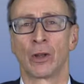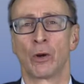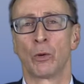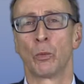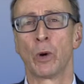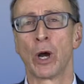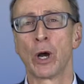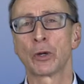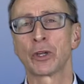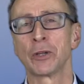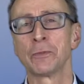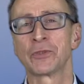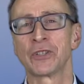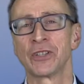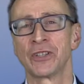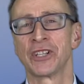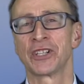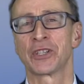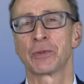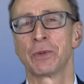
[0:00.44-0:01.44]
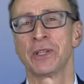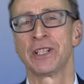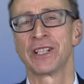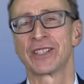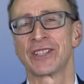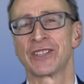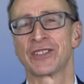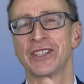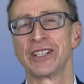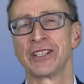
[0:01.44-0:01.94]
Welcome to this week's
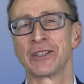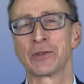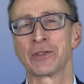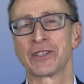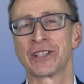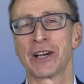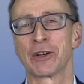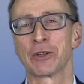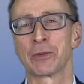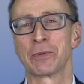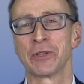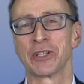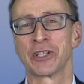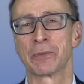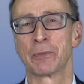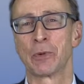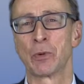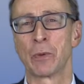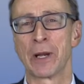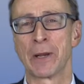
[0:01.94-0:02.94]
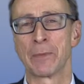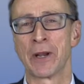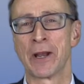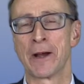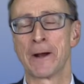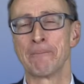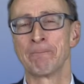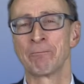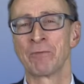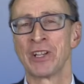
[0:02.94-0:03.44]
Single Sales Principle
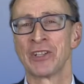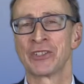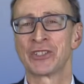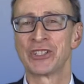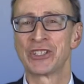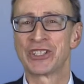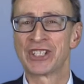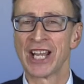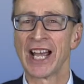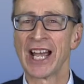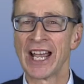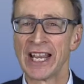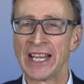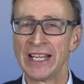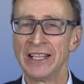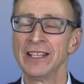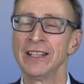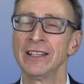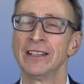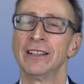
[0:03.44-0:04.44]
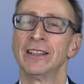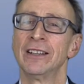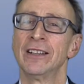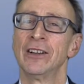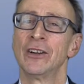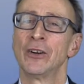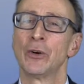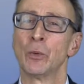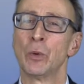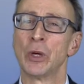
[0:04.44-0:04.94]
webinar. Today,
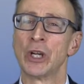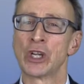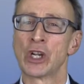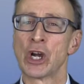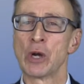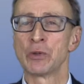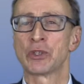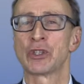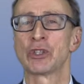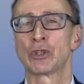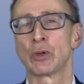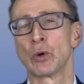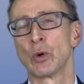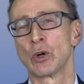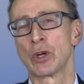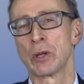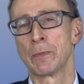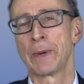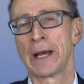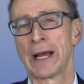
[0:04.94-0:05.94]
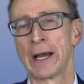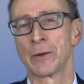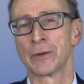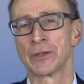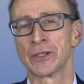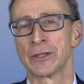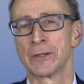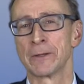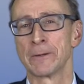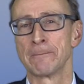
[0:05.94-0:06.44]
we're going to talk
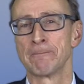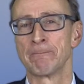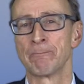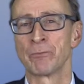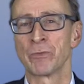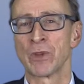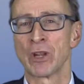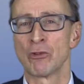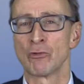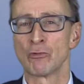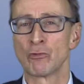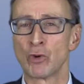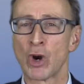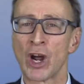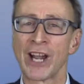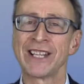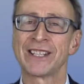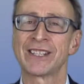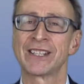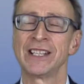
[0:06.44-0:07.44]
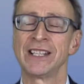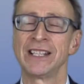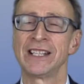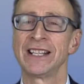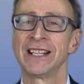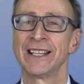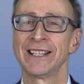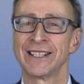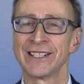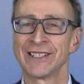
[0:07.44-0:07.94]
about
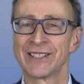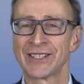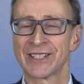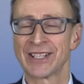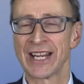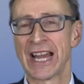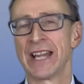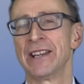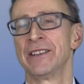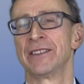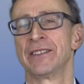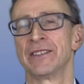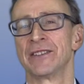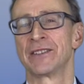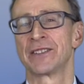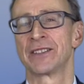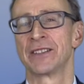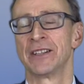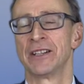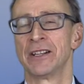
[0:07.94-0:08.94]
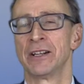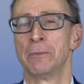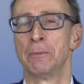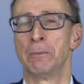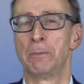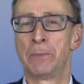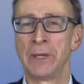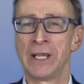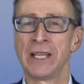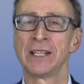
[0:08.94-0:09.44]
writing tenders,
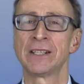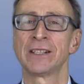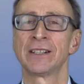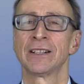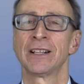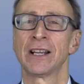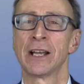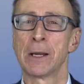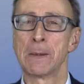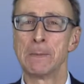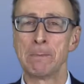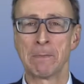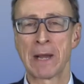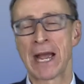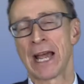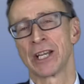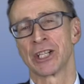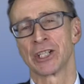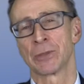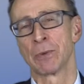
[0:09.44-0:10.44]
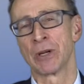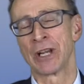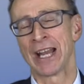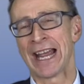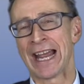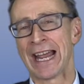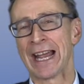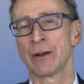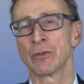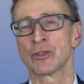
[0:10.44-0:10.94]
bid management,
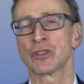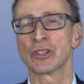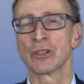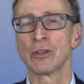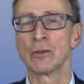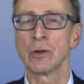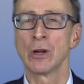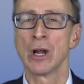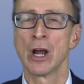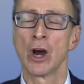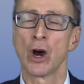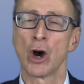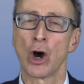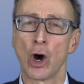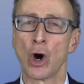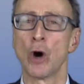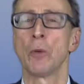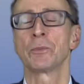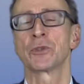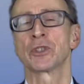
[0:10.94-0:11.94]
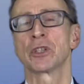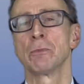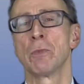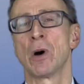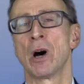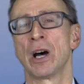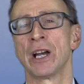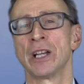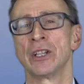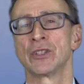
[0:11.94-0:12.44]
how to
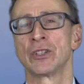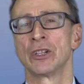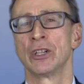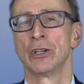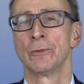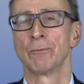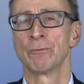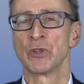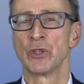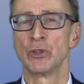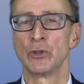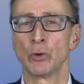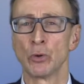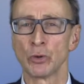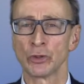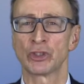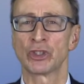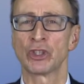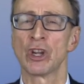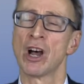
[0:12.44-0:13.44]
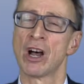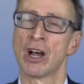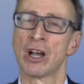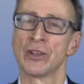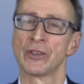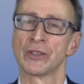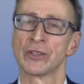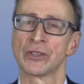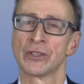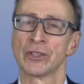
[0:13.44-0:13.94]
optimize your
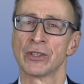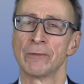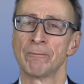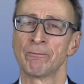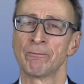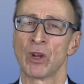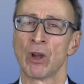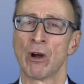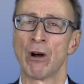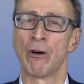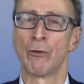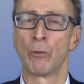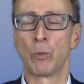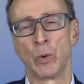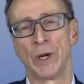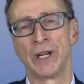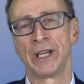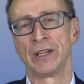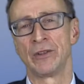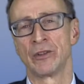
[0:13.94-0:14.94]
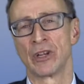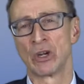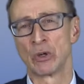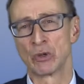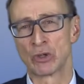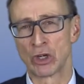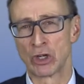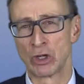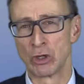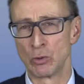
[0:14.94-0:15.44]
chance of winning
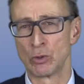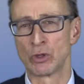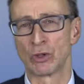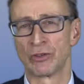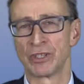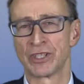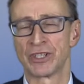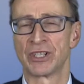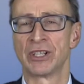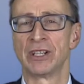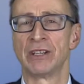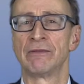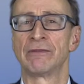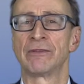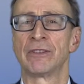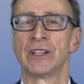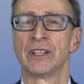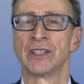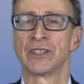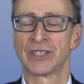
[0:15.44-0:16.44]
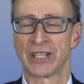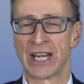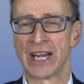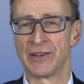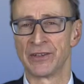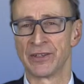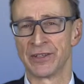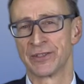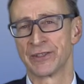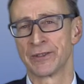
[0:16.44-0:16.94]
those lucrative
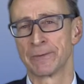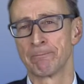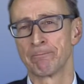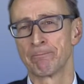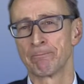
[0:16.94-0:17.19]
tenders.